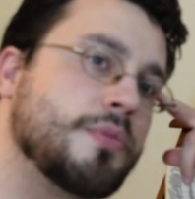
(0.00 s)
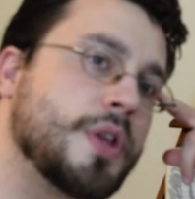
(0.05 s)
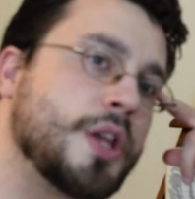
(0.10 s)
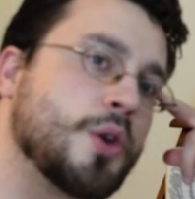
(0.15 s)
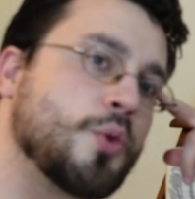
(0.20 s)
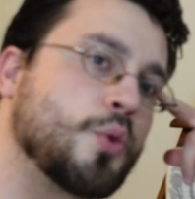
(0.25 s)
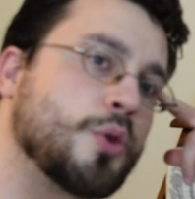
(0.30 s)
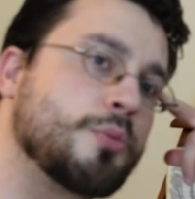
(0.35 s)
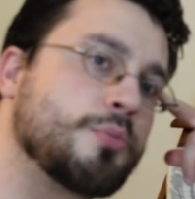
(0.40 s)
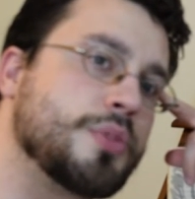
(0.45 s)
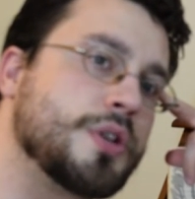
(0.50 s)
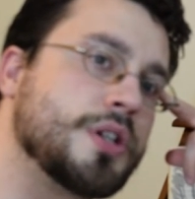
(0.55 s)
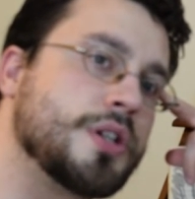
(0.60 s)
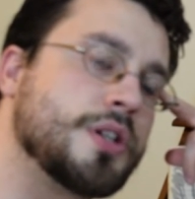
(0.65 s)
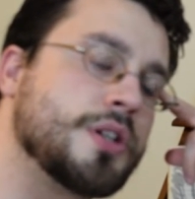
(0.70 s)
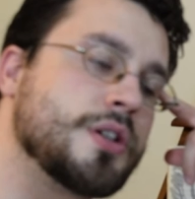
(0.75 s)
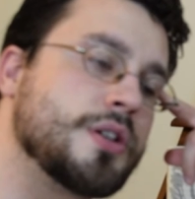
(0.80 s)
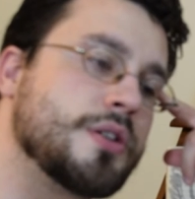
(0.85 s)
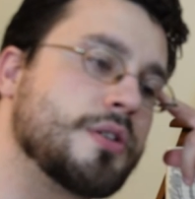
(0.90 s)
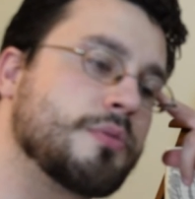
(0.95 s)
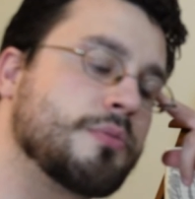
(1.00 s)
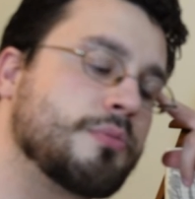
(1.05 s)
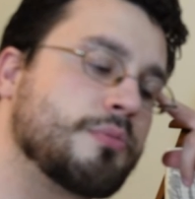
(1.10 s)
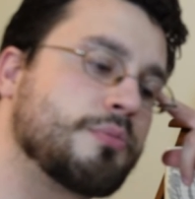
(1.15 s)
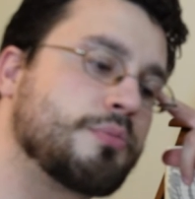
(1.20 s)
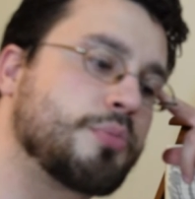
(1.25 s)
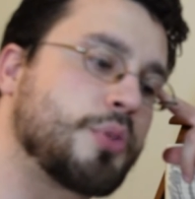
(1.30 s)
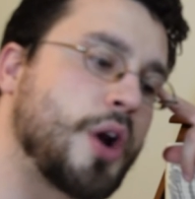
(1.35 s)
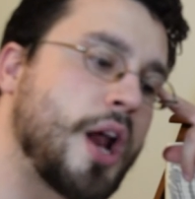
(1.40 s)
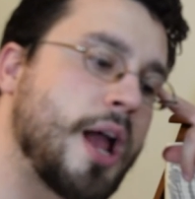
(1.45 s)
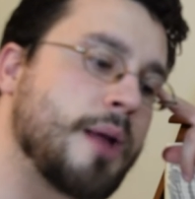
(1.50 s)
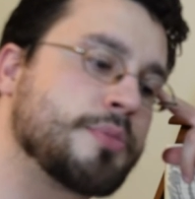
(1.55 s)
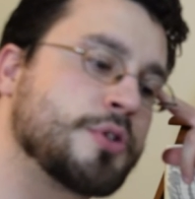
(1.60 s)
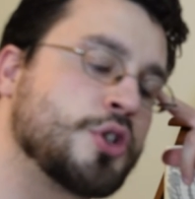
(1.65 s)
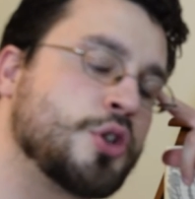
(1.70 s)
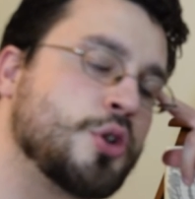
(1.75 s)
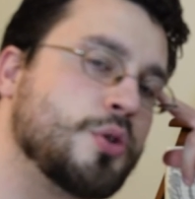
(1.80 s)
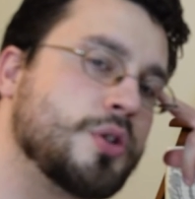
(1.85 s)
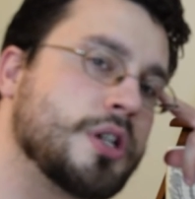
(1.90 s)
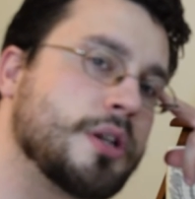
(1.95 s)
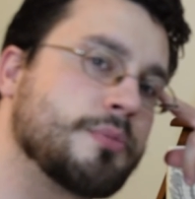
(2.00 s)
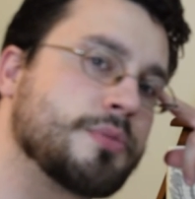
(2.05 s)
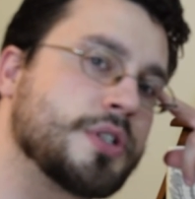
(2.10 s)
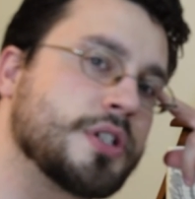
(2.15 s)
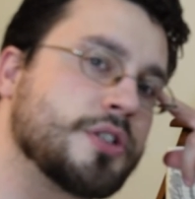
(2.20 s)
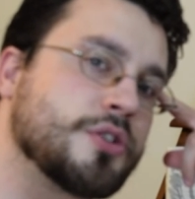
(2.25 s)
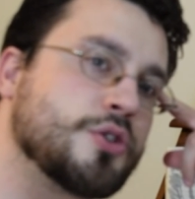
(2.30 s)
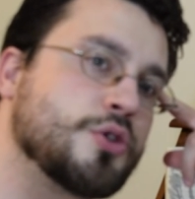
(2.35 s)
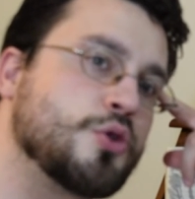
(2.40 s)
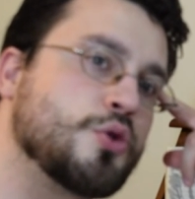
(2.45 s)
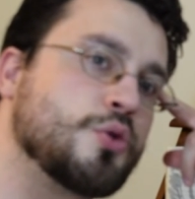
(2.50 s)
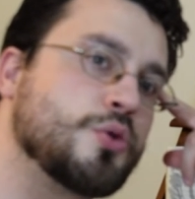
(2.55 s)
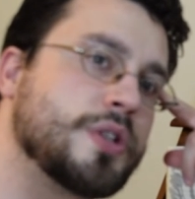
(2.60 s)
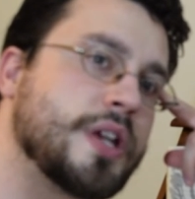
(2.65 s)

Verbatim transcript: it would be perhaps too tempting to